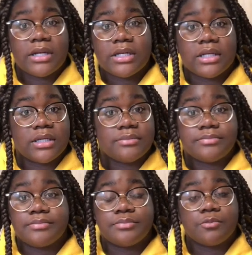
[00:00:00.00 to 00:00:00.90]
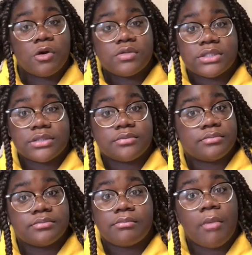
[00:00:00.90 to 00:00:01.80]
it. Rosa,
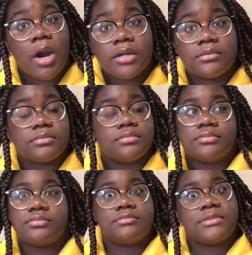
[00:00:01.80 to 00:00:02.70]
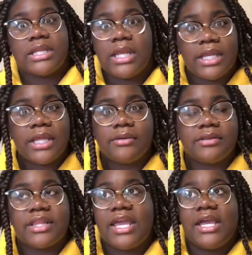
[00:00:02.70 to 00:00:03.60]
Martin,
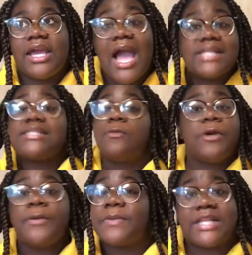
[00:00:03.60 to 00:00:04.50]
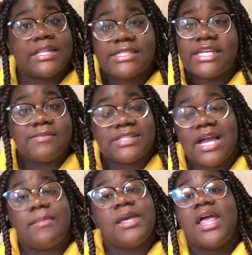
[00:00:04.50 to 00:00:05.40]
they got somewhere, but at the same
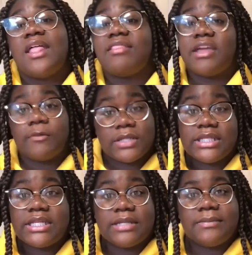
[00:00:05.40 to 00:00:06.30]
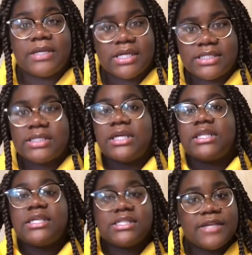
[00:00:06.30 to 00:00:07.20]
time, they really didn't, because
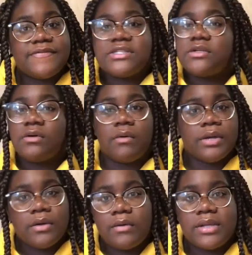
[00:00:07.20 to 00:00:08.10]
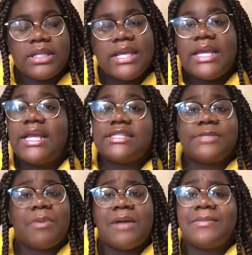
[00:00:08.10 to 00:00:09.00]
this stuff is still going on. It's
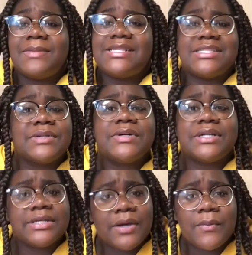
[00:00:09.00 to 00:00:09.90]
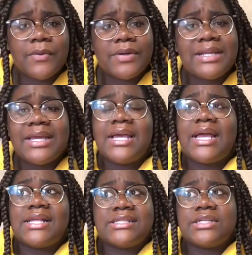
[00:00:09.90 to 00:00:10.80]
probably still going to go on
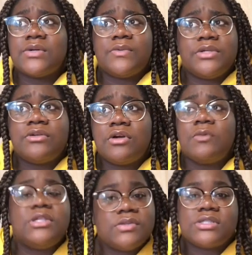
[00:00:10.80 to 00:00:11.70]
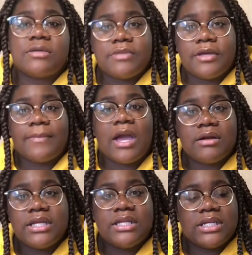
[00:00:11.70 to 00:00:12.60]
until, we do something about
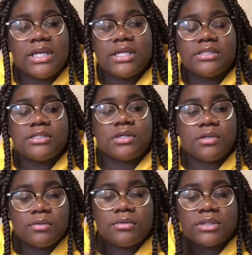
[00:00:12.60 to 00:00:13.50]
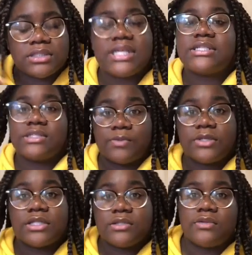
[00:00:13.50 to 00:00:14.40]
it. And so this is where
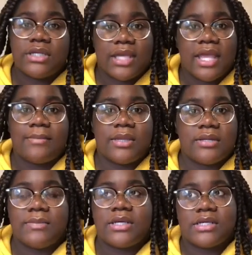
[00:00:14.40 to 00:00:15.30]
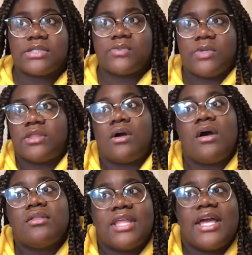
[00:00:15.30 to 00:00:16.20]
the looting came in, because we
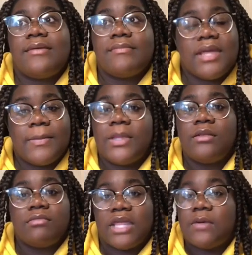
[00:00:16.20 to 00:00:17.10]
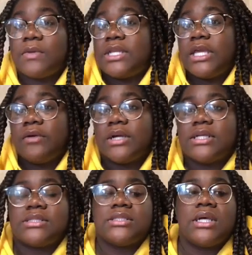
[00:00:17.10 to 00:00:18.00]
thought that maybe they would hear
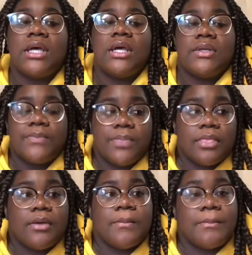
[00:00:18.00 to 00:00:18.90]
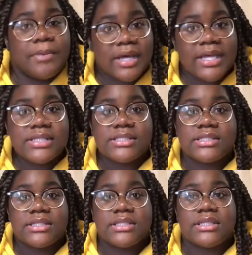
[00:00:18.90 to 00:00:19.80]
us.
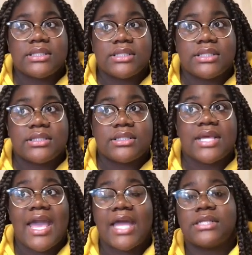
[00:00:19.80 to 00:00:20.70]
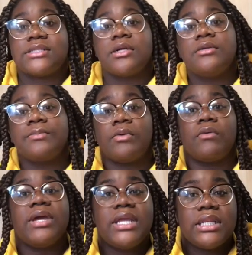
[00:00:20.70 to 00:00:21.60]
But at a certain
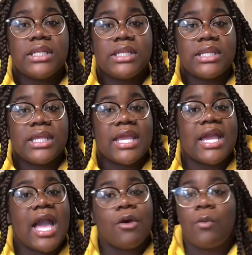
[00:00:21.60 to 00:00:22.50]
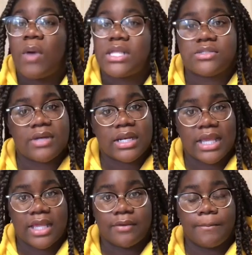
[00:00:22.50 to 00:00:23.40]
point, it got way too out of
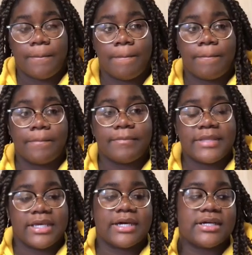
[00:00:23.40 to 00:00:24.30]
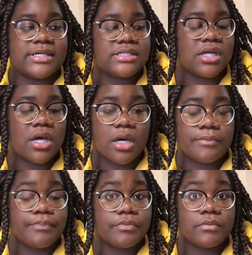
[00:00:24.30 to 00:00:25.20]
hand, because I